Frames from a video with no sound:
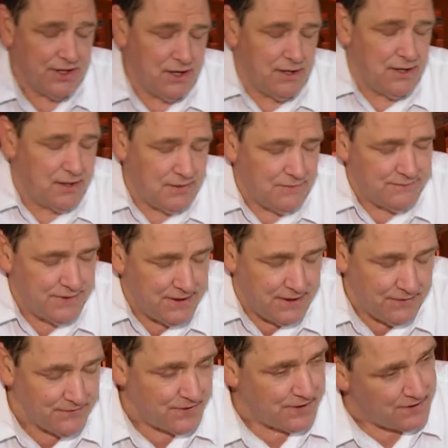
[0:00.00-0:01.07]
Uh, yeah,
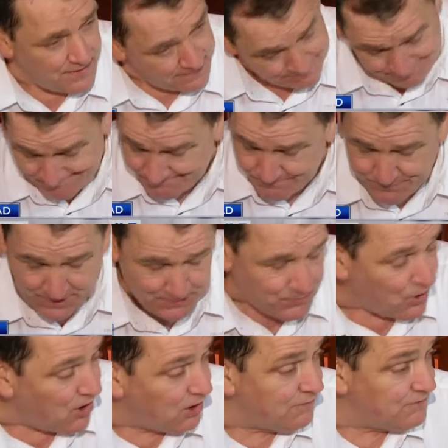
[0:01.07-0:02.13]
the people
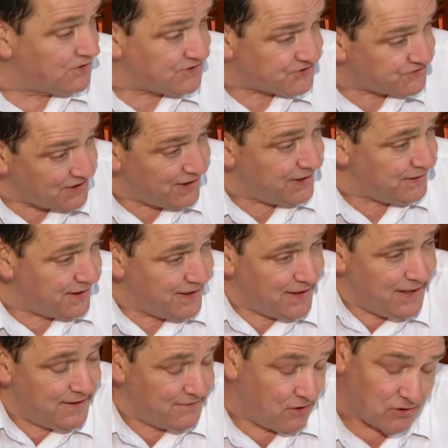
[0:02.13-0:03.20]
all over the state
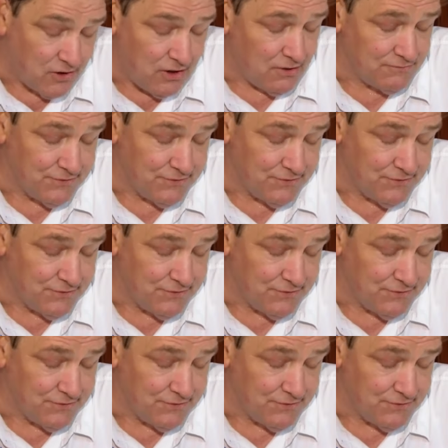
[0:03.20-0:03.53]
had, or all over